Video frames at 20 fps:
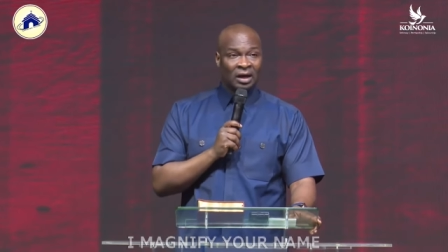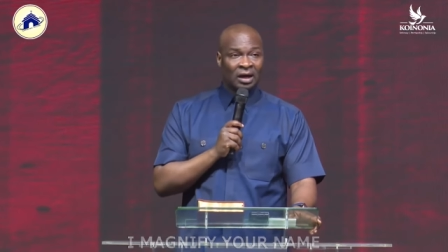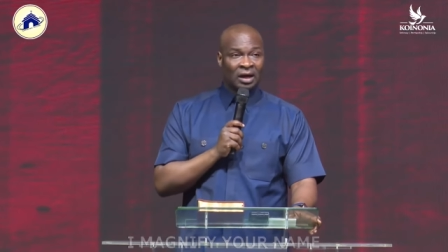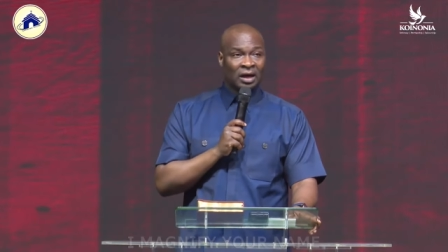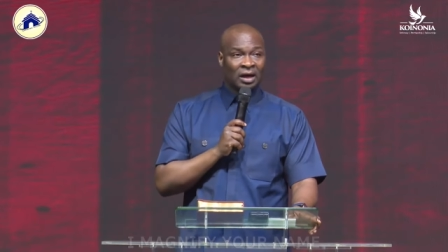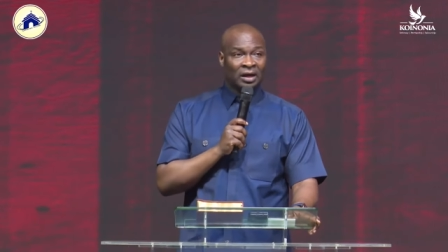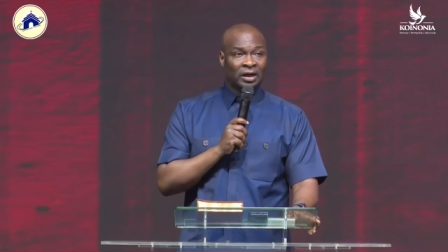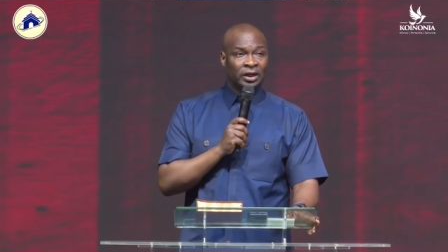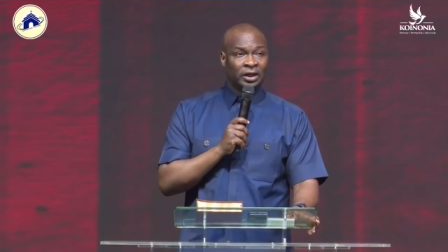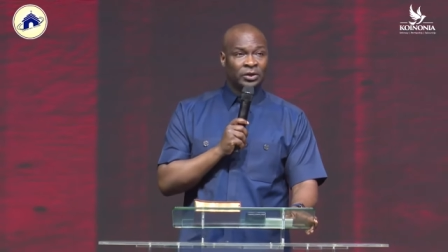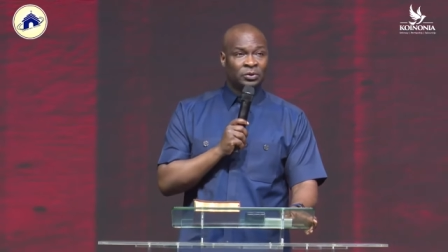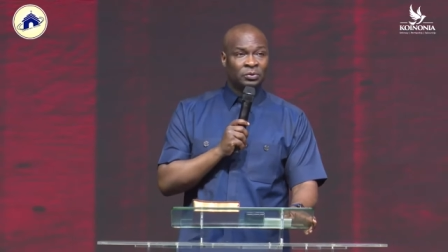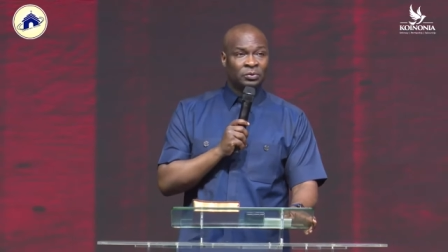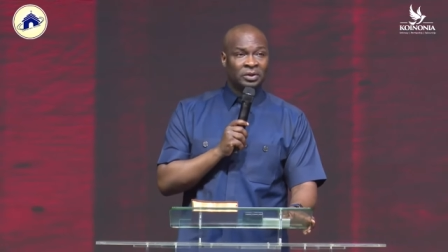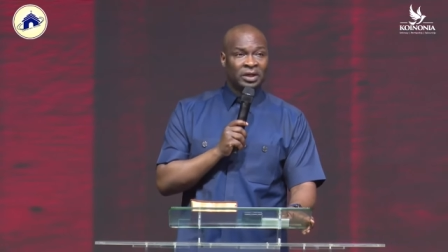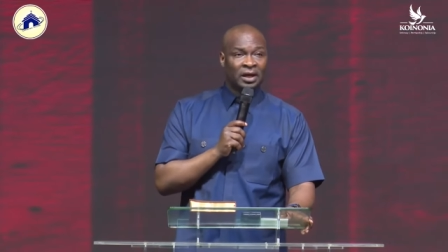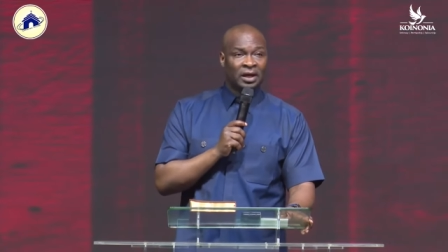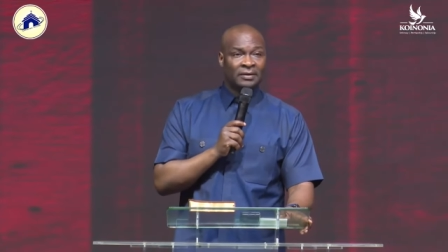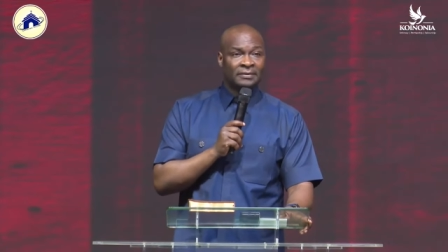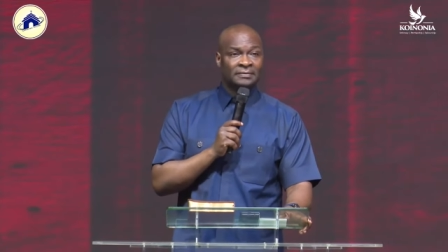
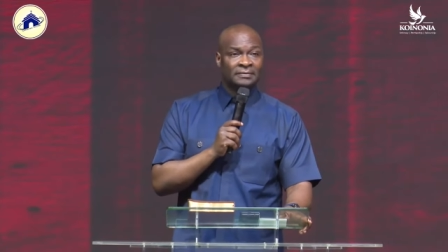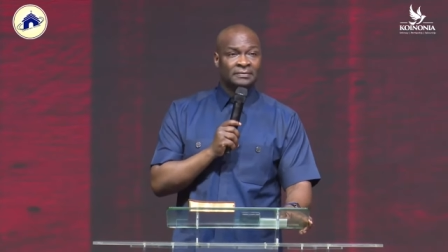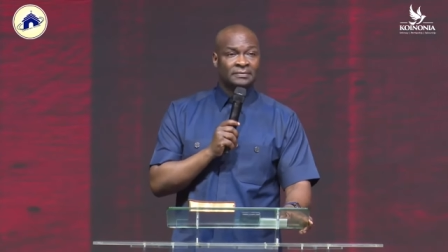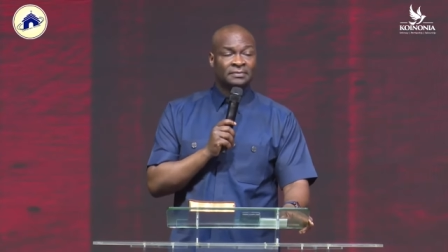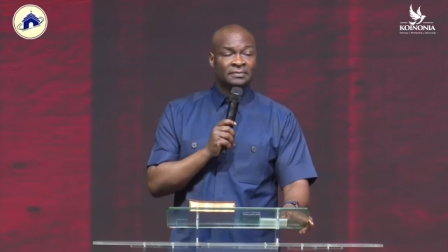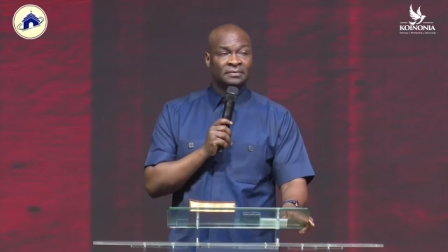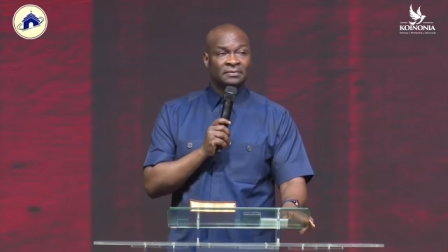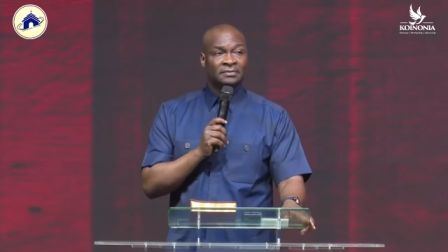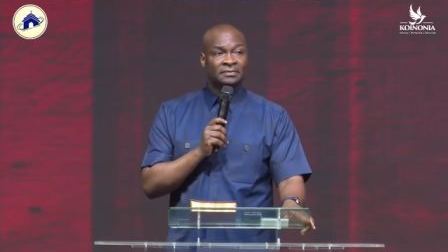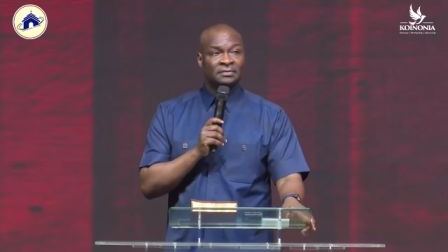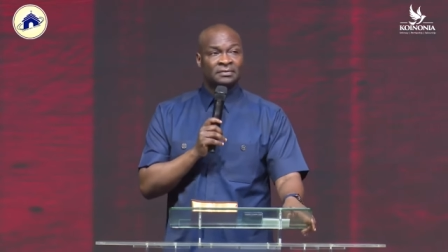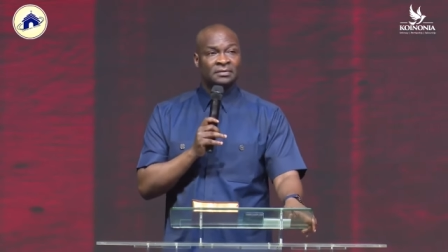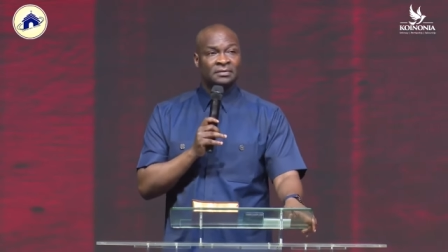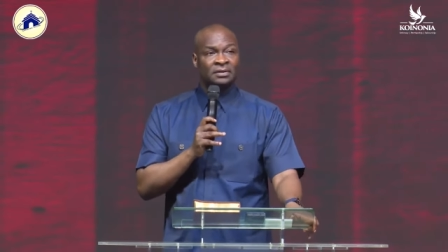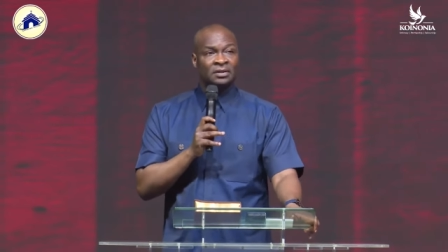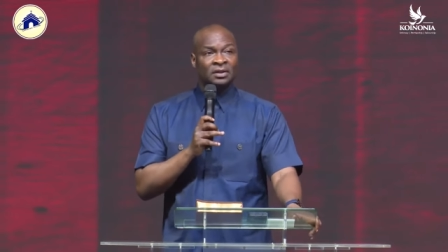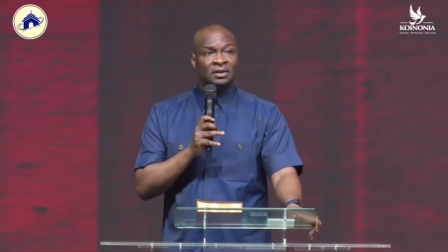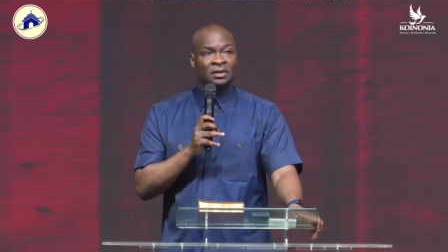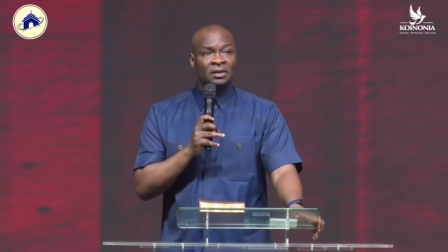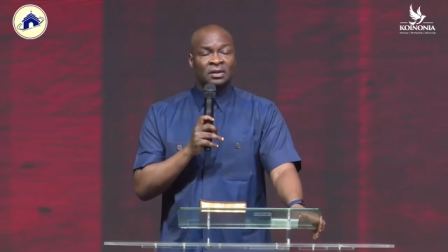Hallelujah.
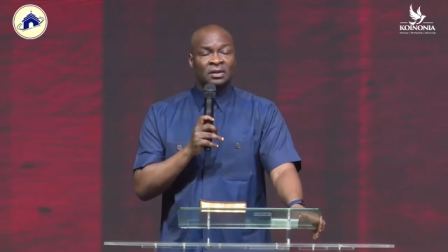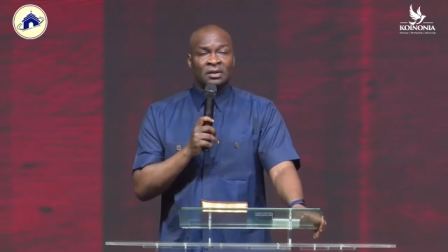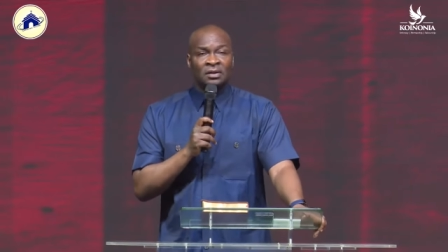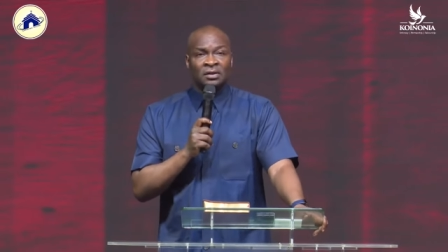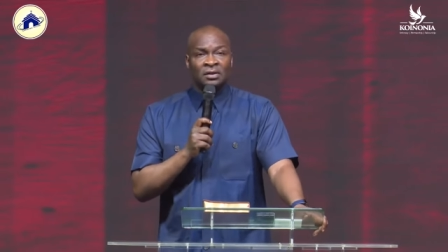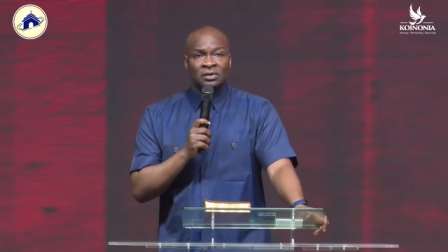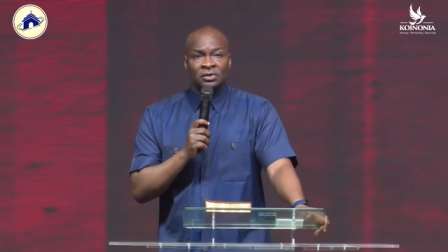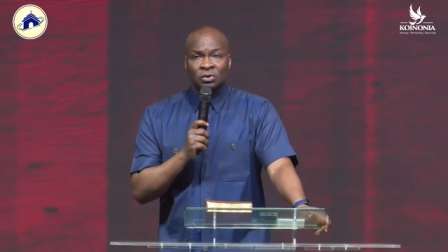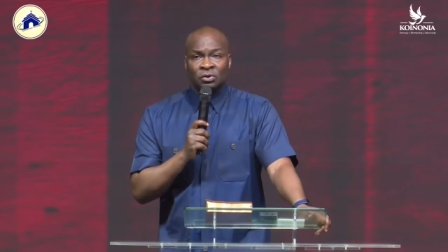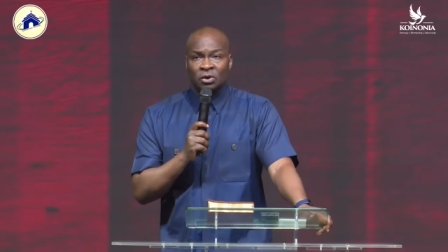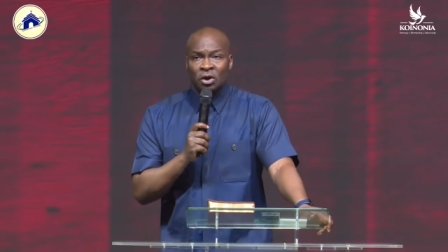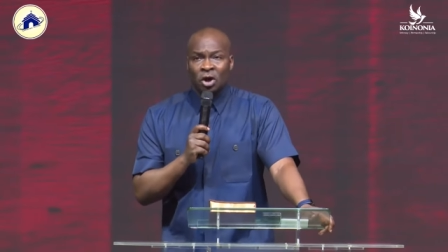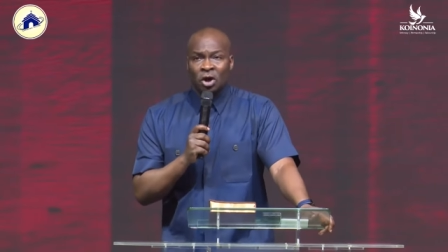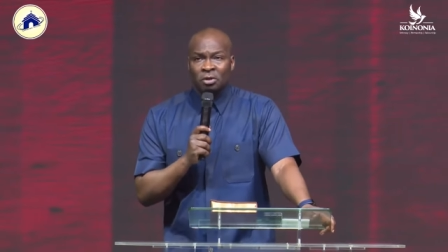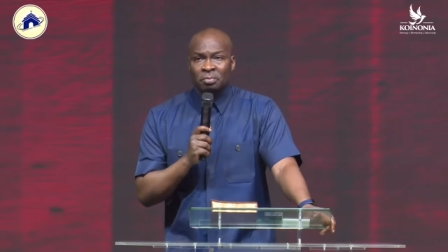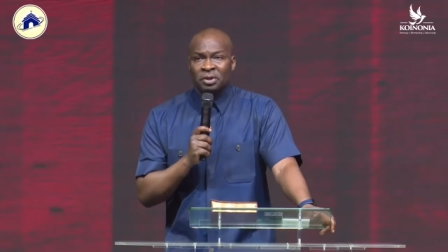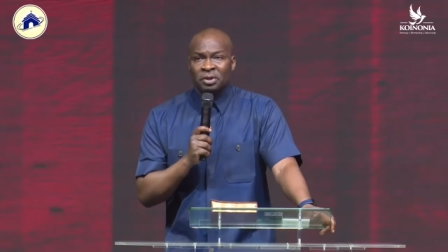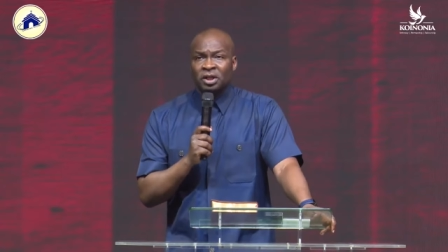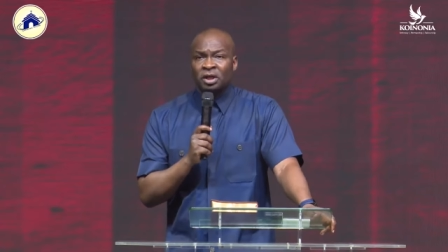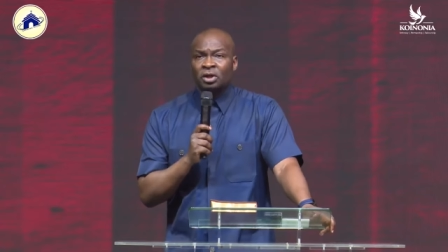To
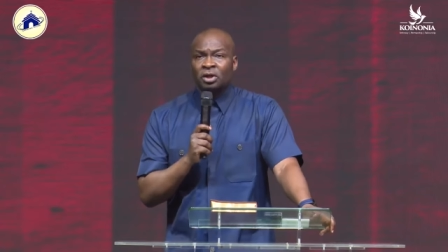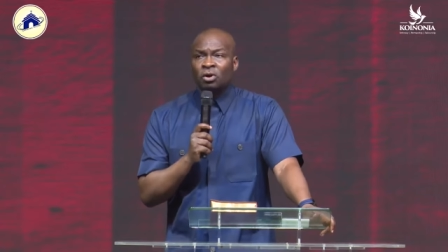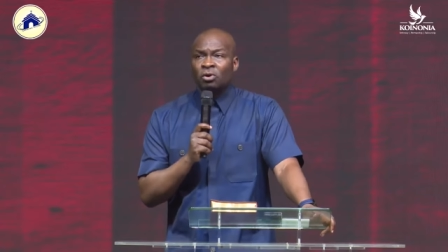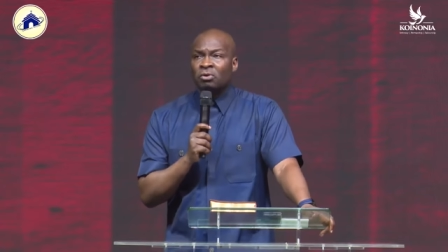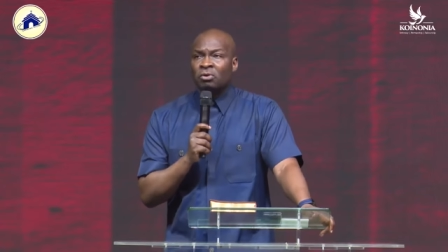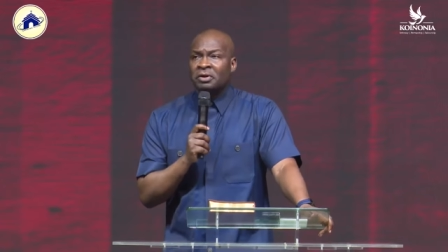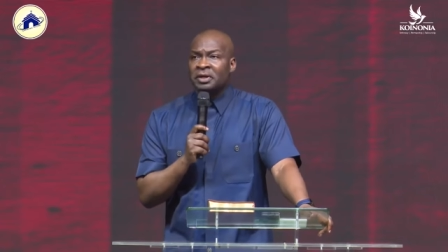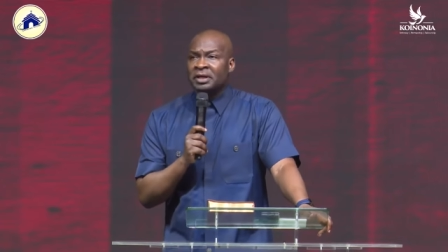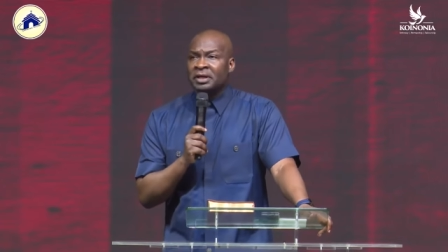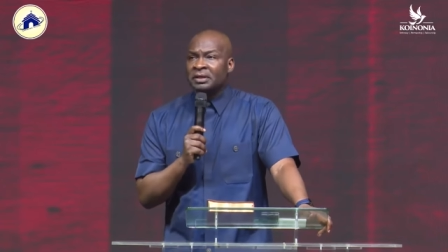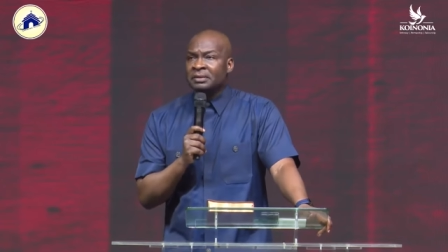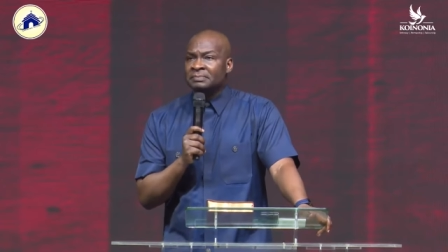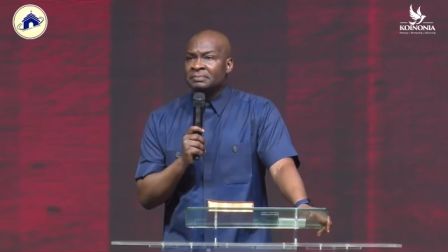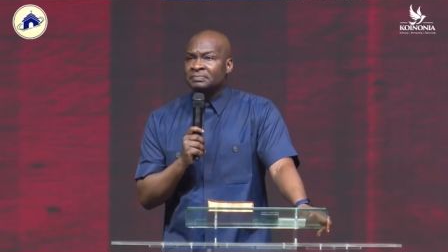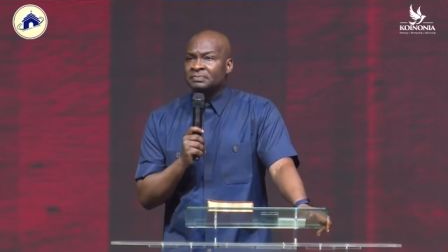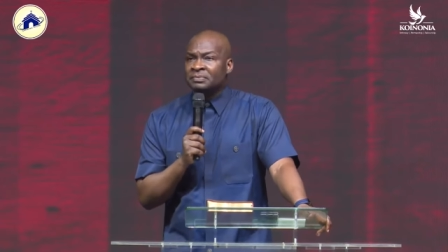God be the glory,